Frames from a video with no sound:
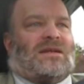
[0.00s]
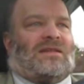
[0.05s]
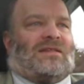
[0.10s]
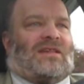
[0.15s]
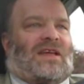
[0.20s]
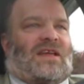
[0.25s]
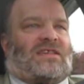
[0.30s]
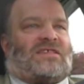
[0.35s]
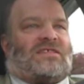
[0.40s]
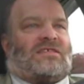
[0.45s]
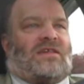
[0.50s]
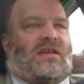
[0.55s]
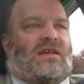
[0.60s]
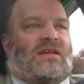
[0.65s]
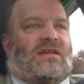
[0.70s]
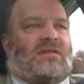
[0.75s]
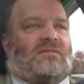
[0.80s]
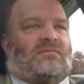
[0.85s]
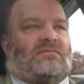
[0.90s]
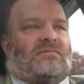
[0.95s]
last
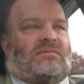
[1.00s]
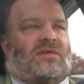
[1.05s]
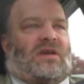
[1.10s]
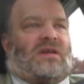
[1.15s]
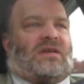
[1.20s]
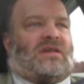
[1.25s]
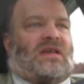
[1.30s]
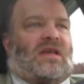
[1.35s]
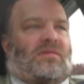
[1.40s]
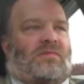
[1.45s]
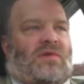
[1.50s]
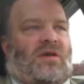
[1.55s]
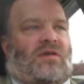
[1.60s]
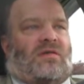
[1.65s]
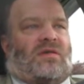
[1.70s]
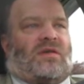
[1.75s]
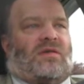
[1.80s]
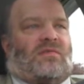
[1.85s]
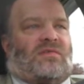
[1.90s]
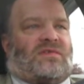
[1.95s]
night I came
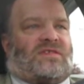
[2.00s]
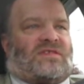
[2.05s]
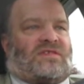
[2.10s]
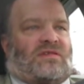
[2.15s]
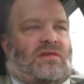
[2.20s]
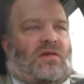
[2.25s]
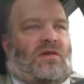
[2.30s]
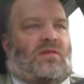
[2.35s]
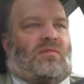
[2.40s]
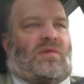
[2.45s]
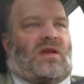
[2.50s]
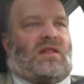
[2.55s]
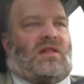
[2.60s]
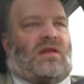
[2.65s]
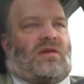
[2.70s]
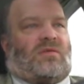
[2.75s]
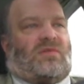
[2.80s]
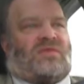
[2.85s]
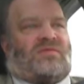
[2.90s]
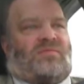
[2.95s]
out, it was slow, my
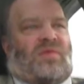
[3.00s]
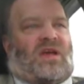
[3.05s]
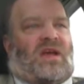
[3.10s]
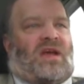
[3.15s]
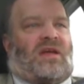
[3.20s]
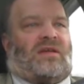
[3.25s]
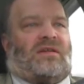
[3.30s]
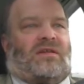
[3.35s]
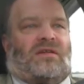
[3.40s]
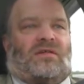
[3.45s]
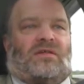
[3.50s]
luck was bad.